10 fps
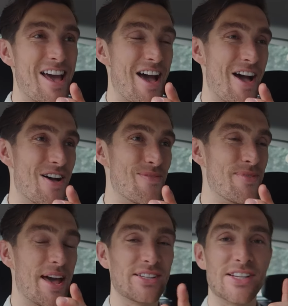
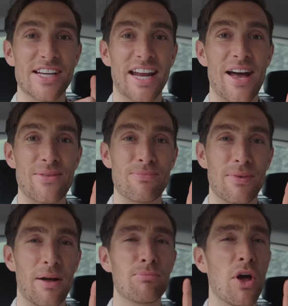let's check it out.
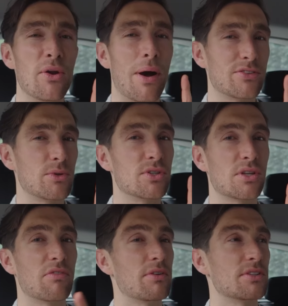I know they'll have some good
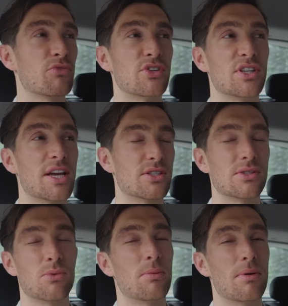stuff in because French Connection
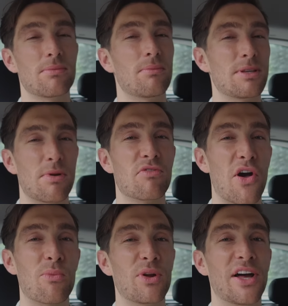is my
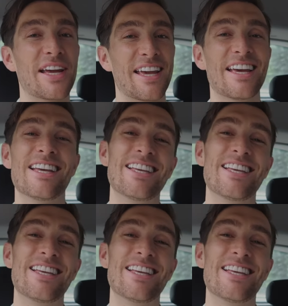vibe. We like it.